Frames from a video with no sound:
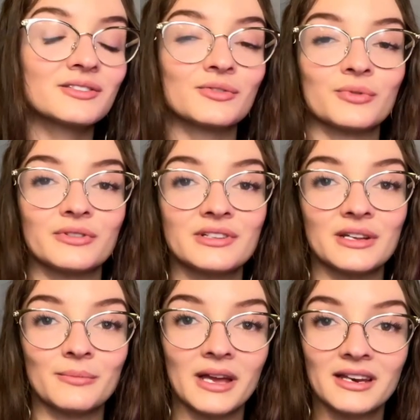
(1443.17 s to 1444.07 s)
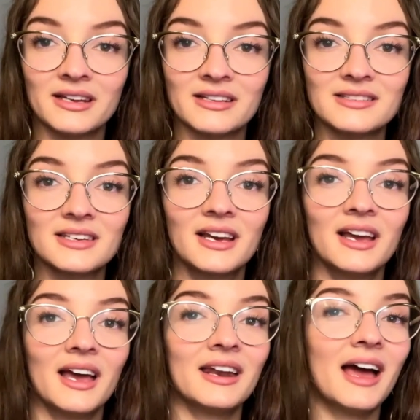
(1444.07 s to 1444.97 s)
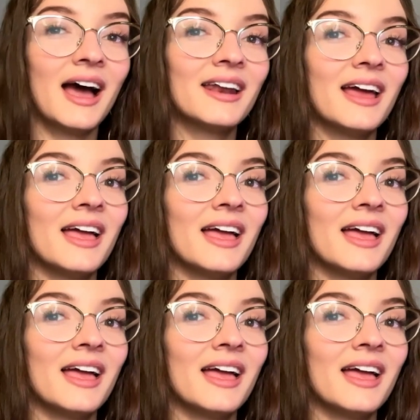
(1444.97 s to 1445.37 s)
or routine maintenance, and add